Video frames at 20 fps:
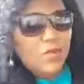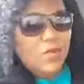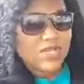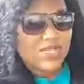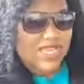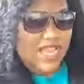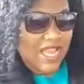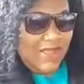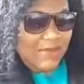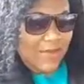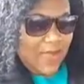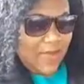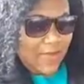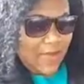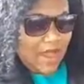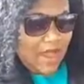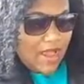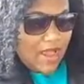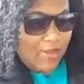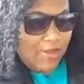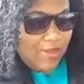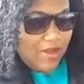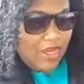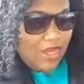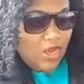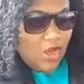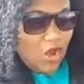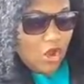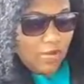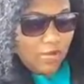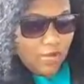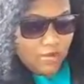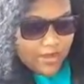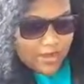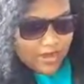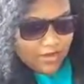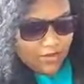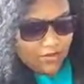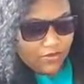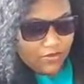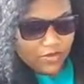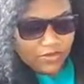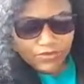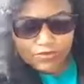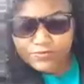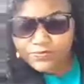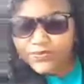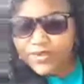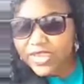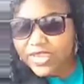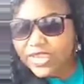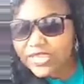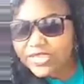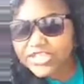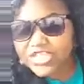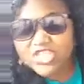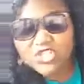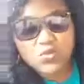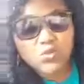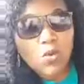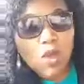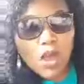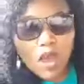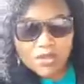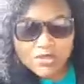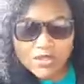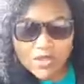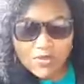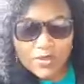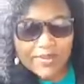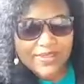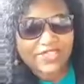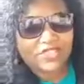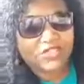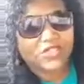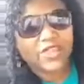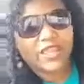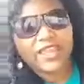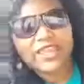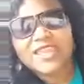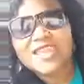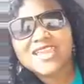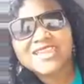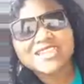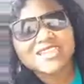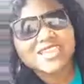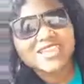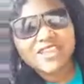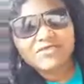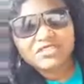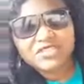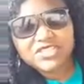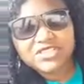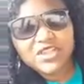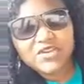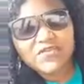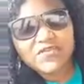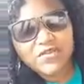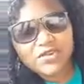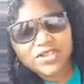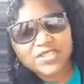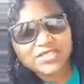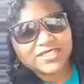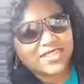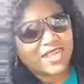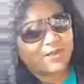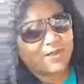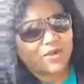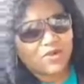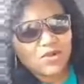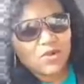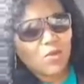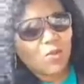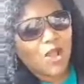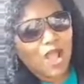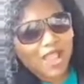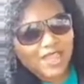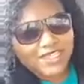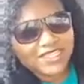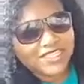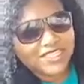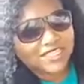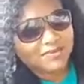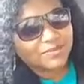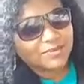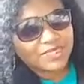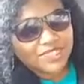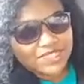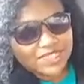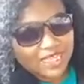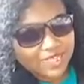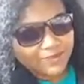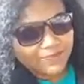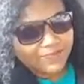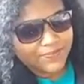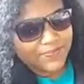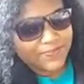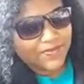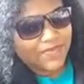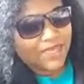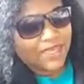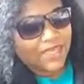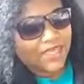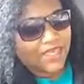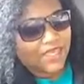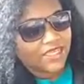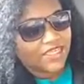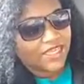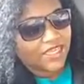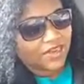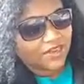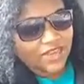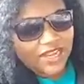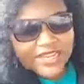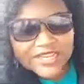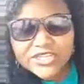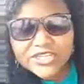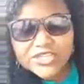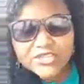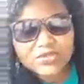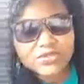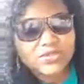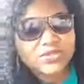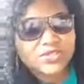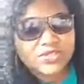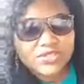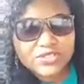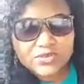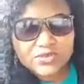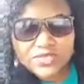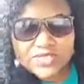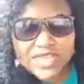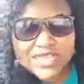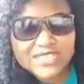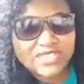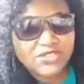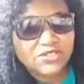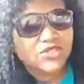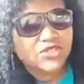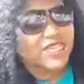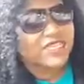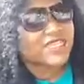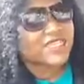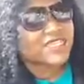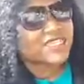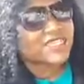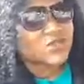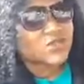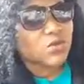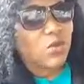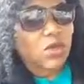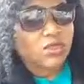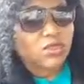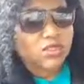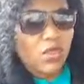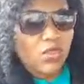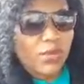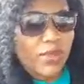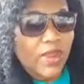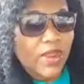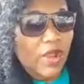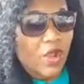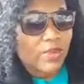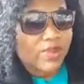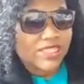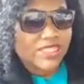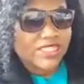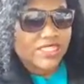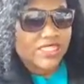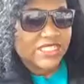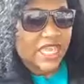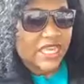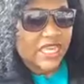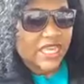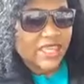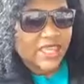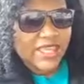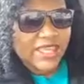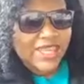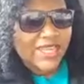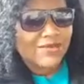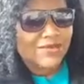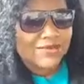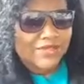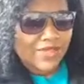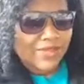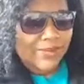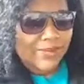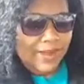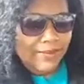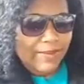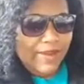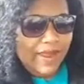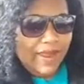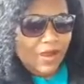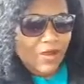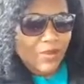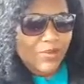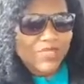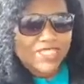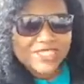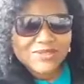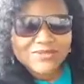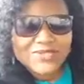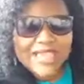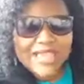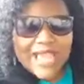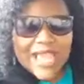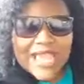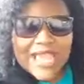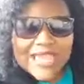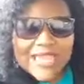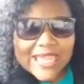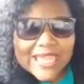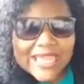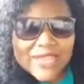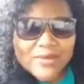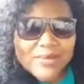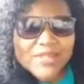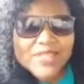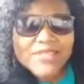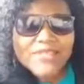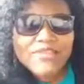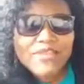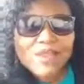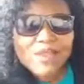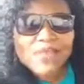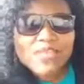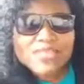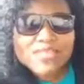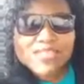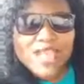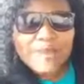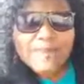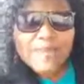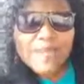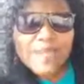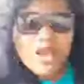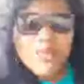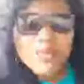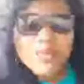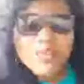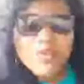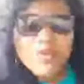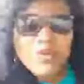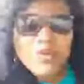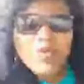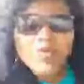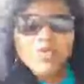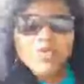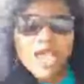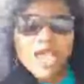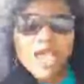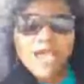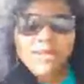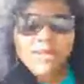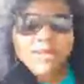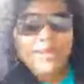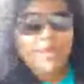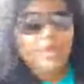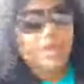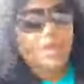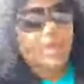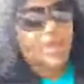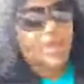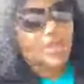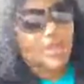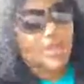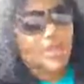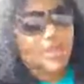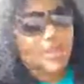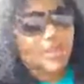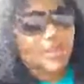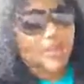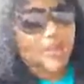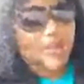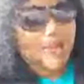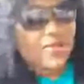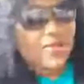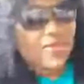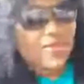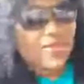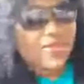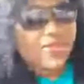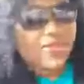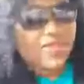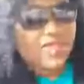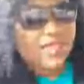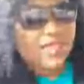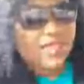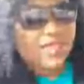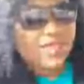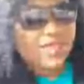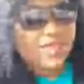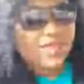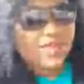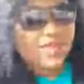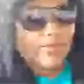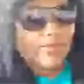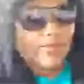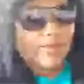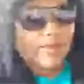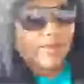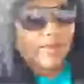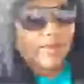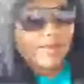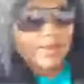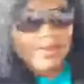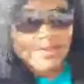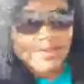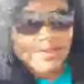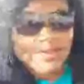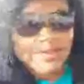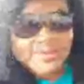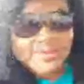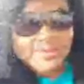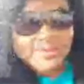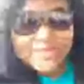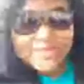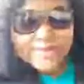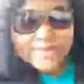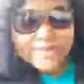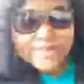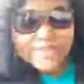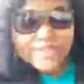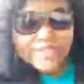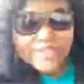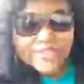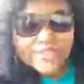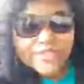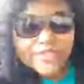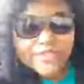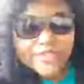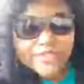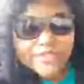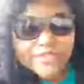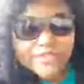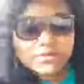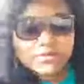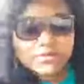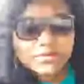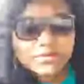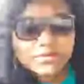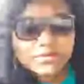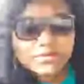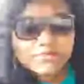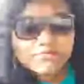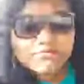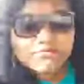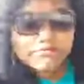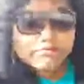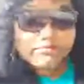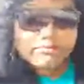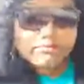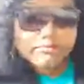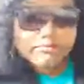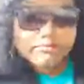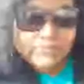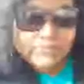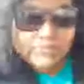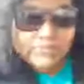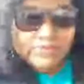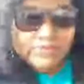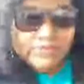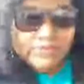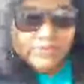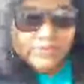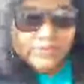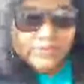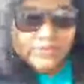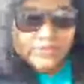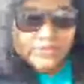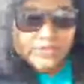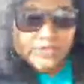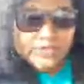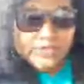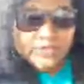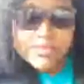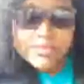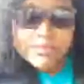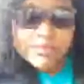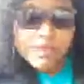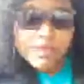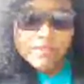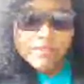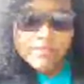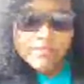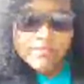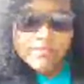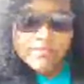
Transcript: one time my mom's car broke down on the road. And she walked all the way. This is like, she didn't have a cell phone at the time. I don't know why she didn't, but she didn't. And she had on nice shoes and she was nicely dressed. And she walked all the way home and she said, and it was only about a mile, but she was like, I can't believe no one stopped to help me the whole time. And my brother was like, well, Mom, people sometimes are just jerks. Sometimes people are just jerks, Mom.